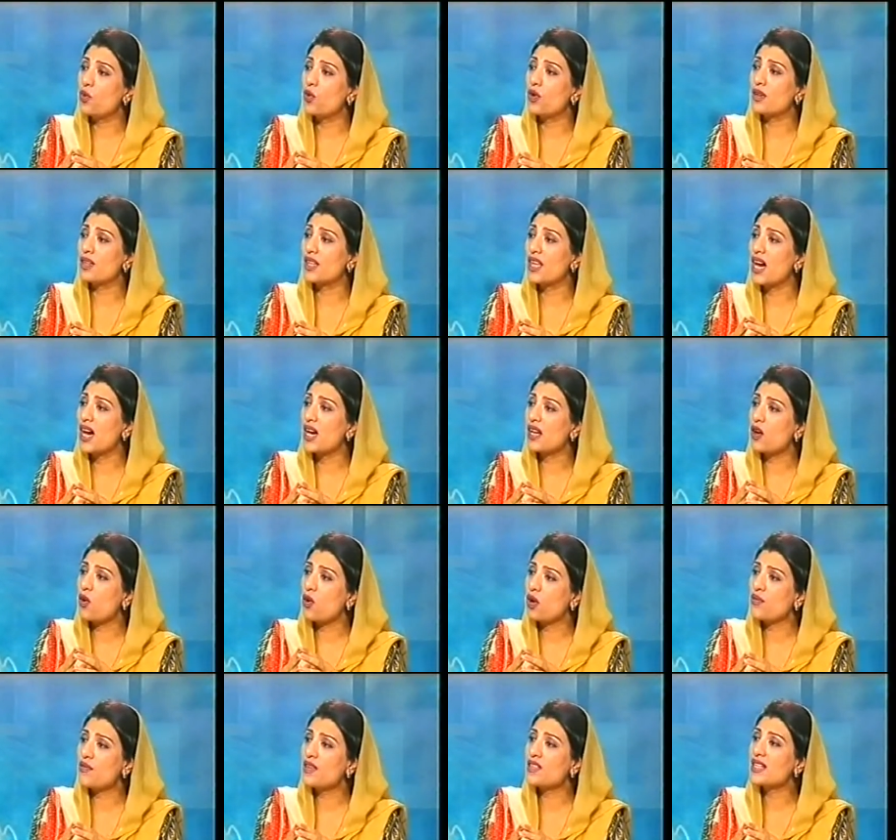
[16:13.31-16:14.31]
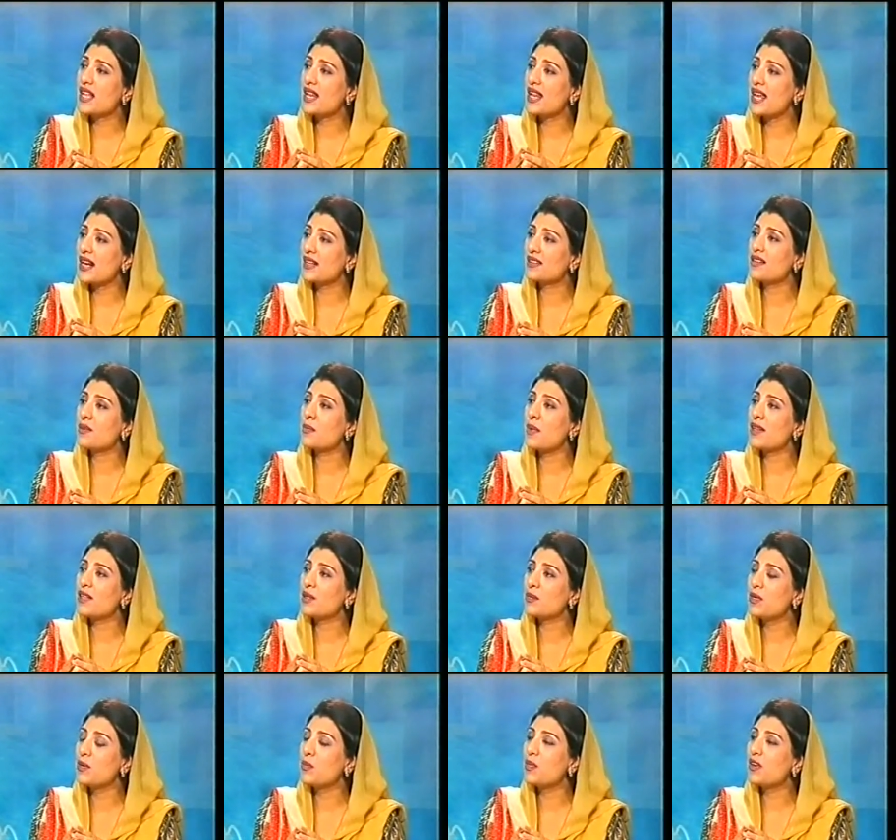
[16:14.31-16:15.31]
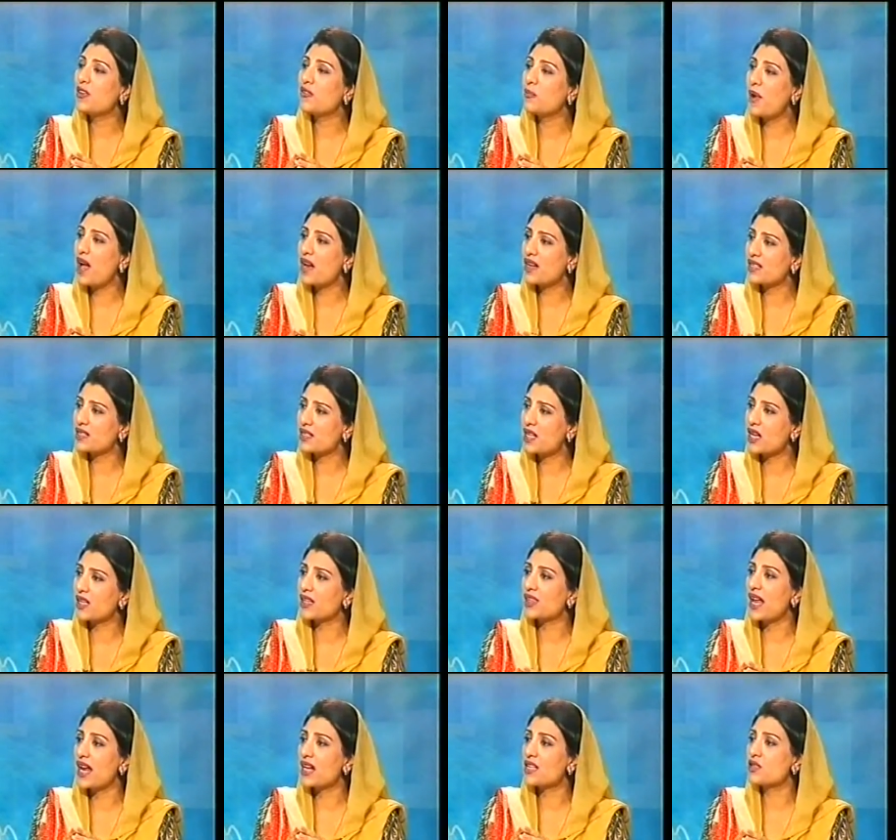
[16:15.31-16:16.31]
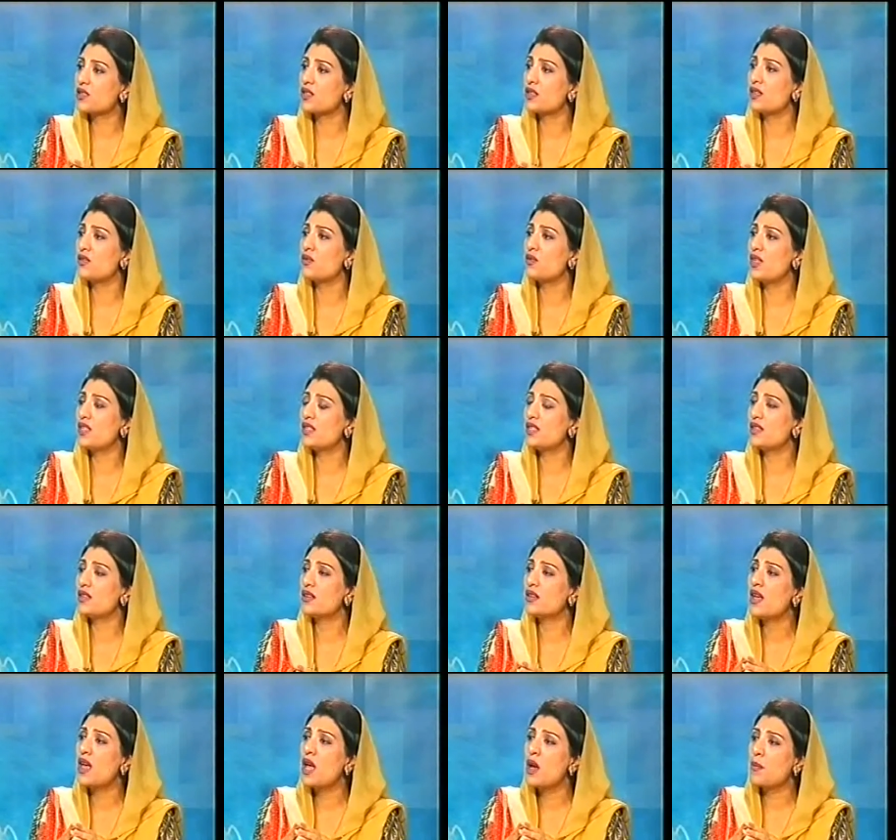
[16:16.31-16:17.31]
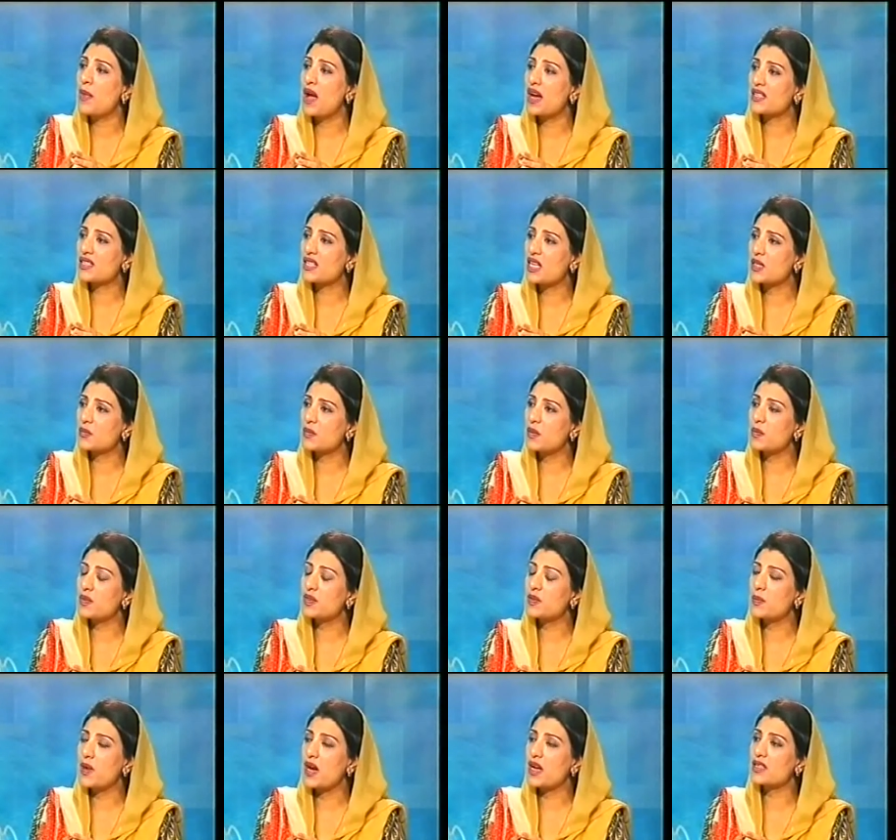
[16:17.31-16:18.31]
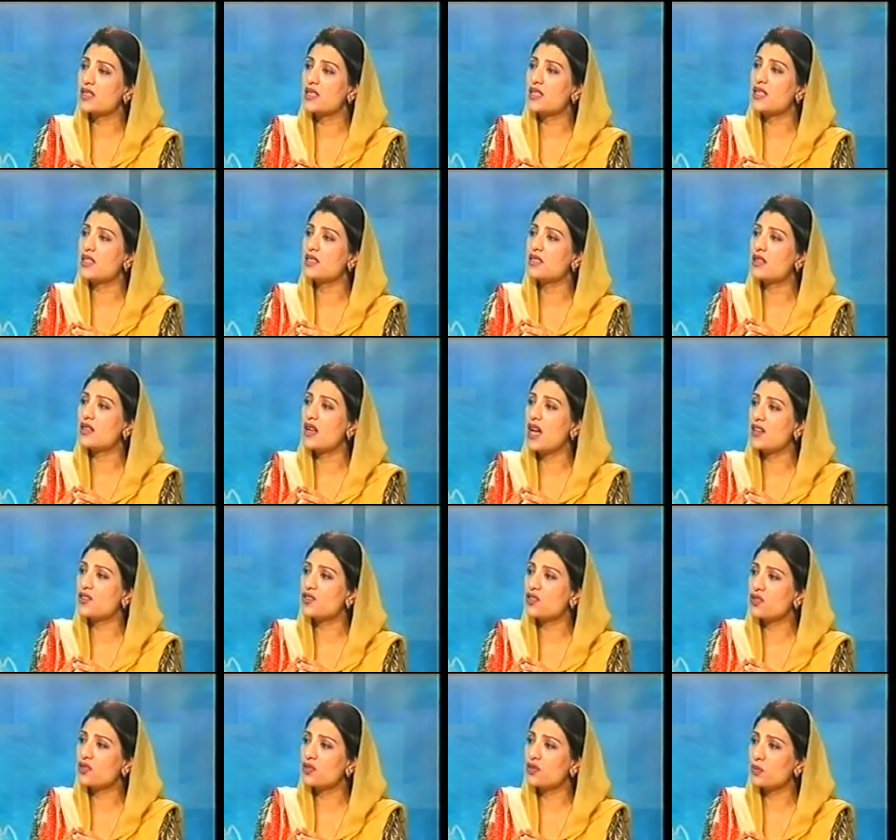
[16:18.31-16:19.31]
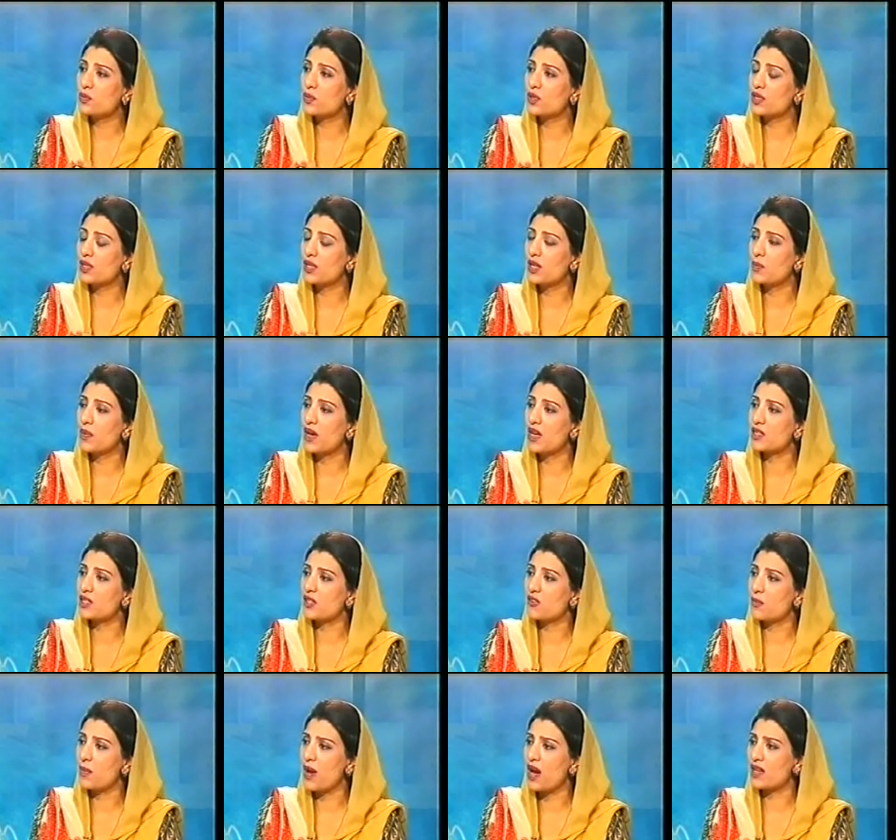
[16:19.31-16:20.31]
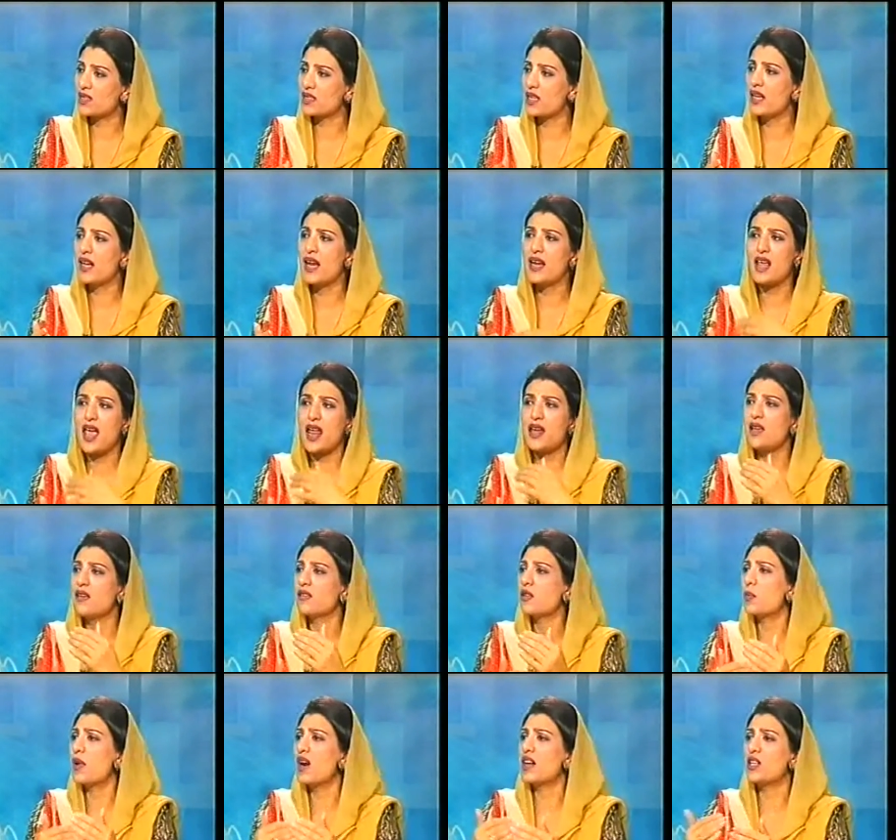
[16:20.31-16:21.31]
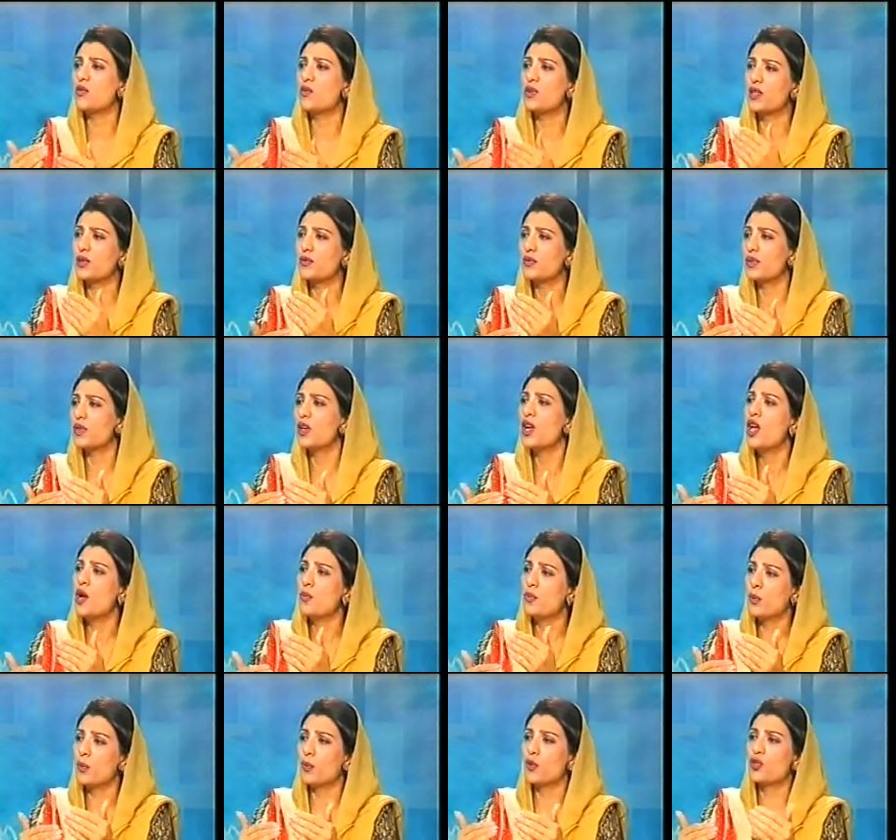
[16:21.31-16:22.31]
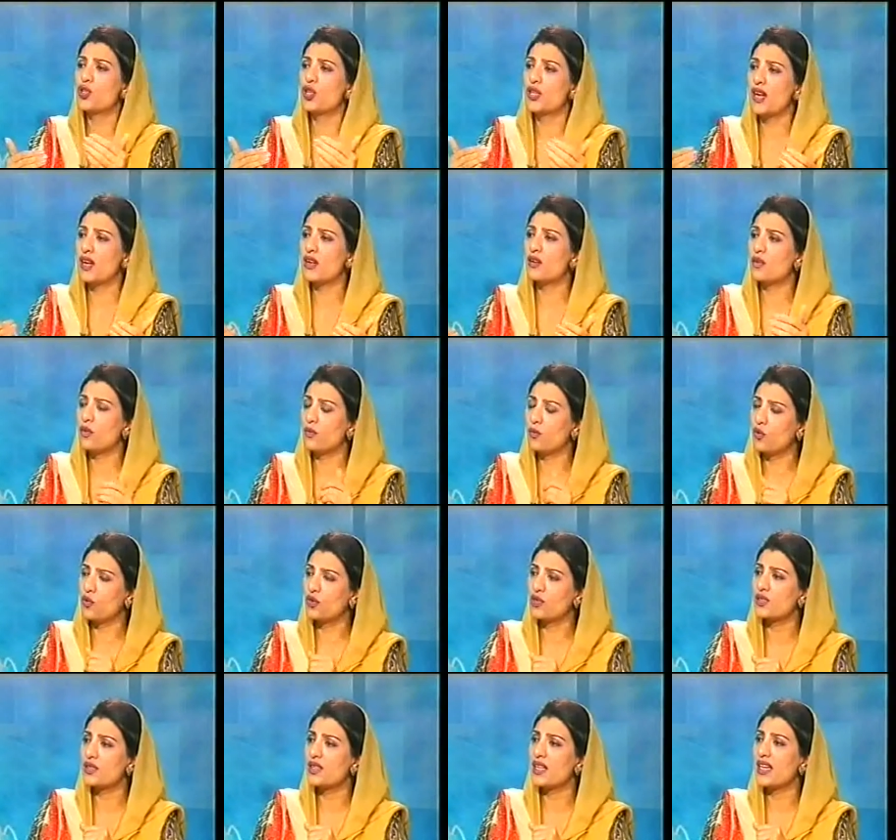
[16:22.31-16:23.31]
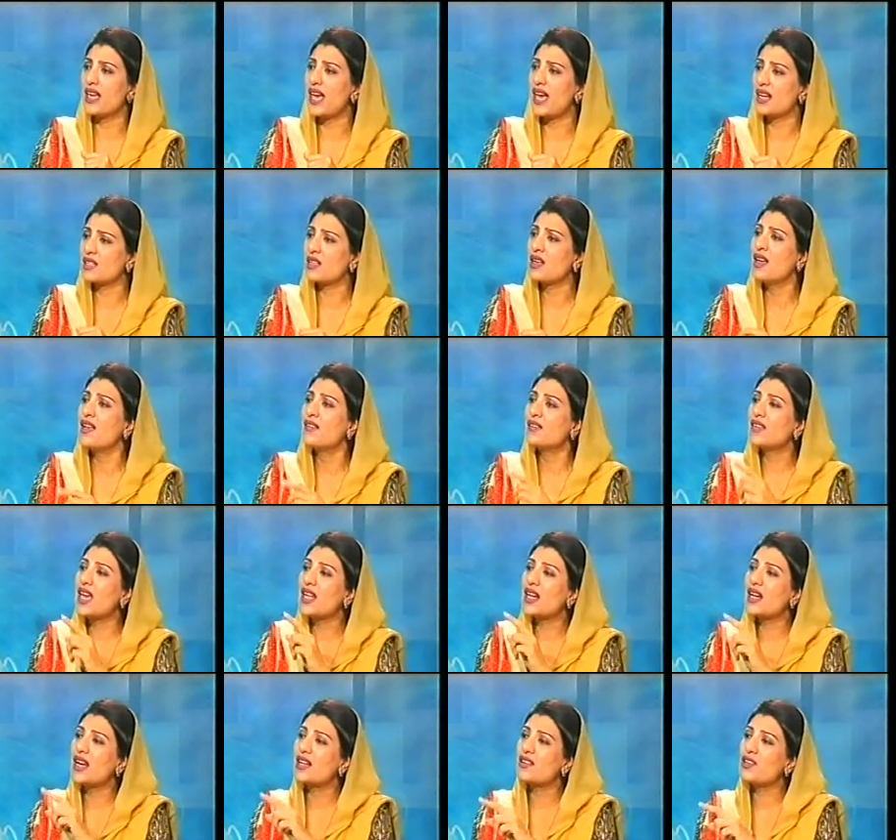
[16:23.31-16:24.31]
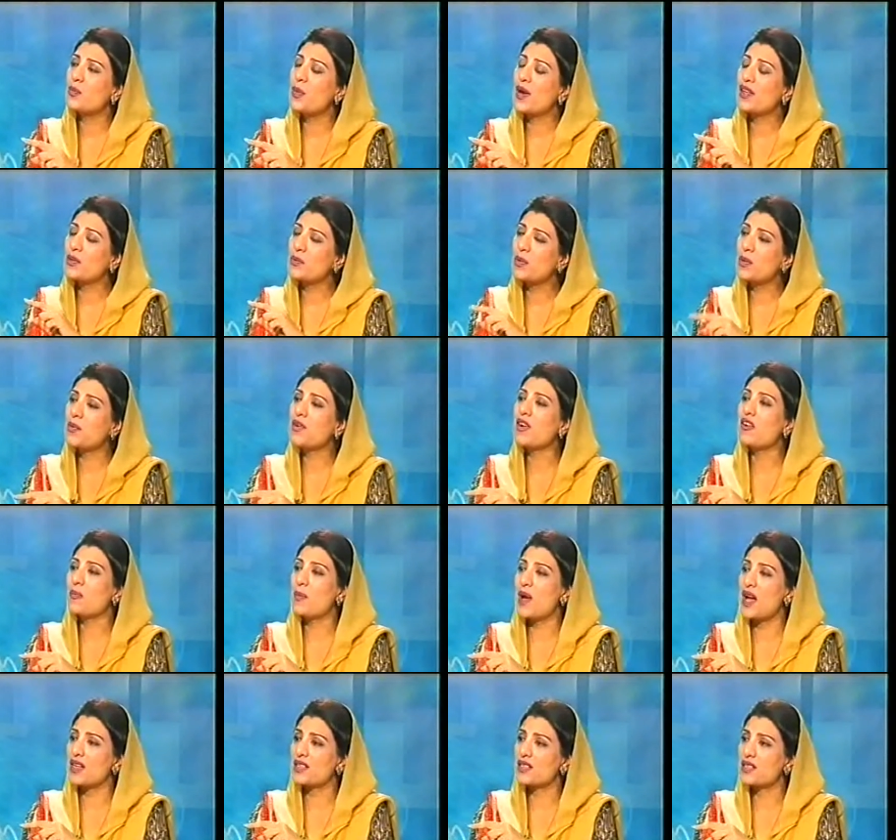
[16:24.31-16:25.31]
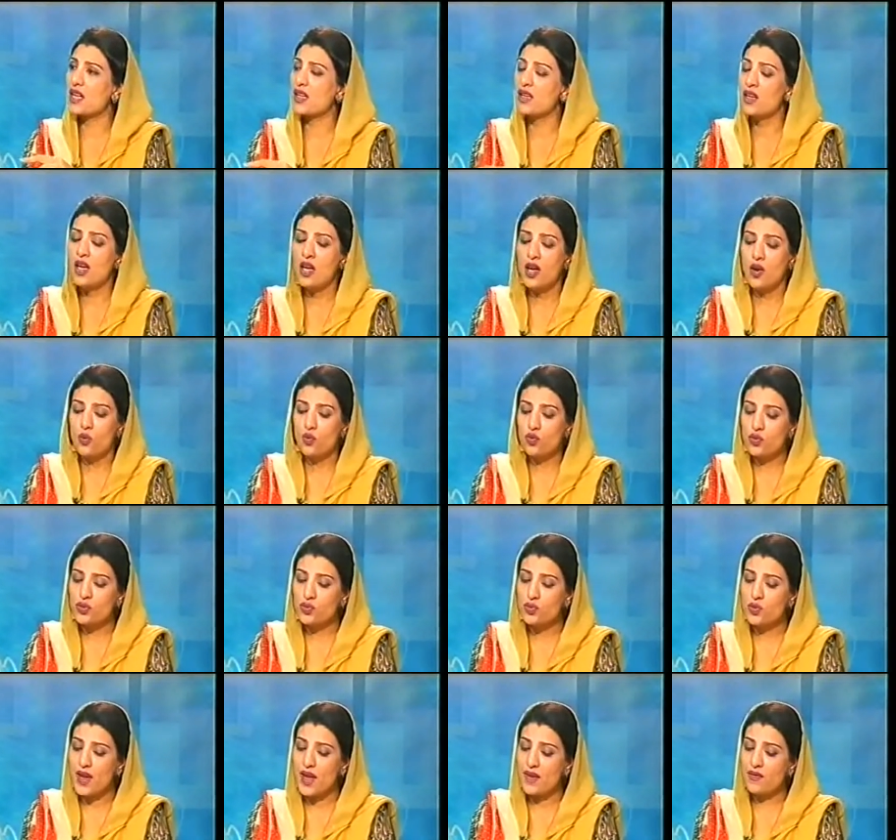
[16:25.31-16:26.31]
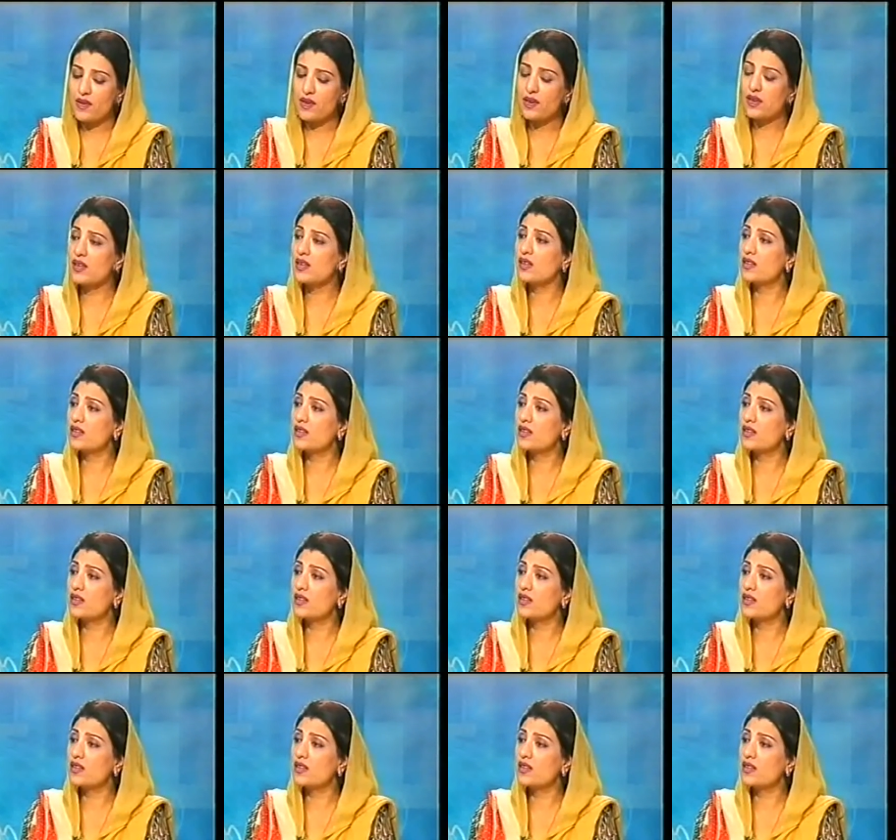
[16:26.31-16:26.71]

they are always elected by the people of Pakistan. That's the reason Pakistan People's Party is the largest political party of Pakistan, and any other party, whatever proportion and votes they get, they are elected by the people of Pakistan. Whosoever